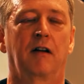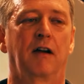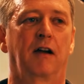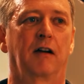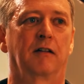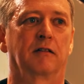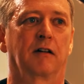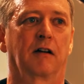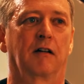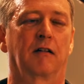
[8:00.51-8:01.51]
and
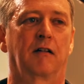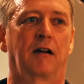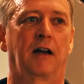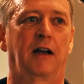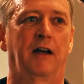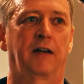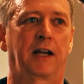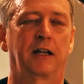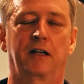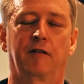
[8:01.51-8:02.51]
I
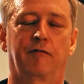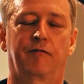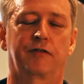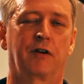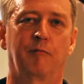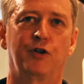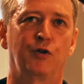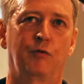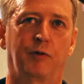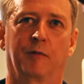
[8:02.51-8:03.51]
can give some
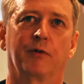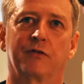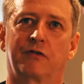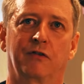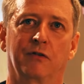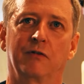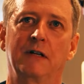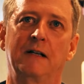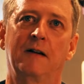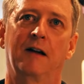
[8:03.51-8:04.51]
new purpose to,
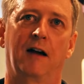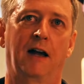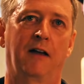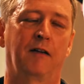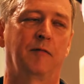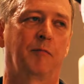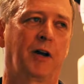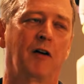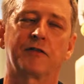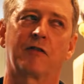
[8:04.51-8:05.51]

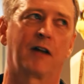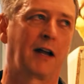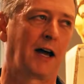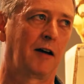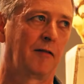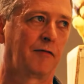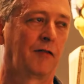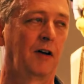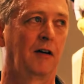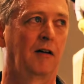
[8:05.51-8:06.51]
but also that have
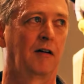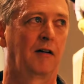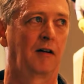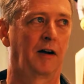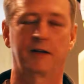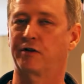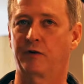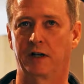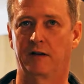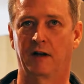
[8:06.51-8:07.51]
a
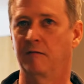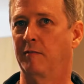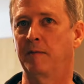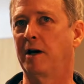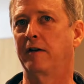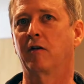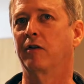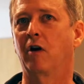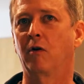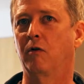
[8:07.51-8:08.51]
history that maybe I
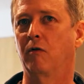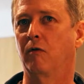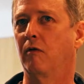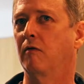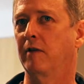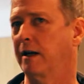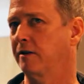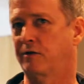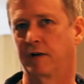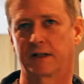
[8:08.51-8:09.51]
don't know that
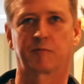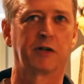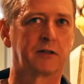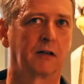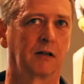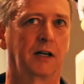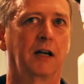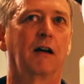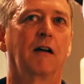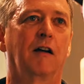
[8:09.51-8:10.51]
history explicitly,
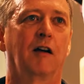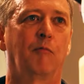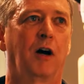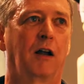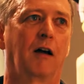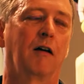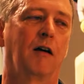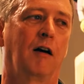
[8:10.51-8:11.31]
but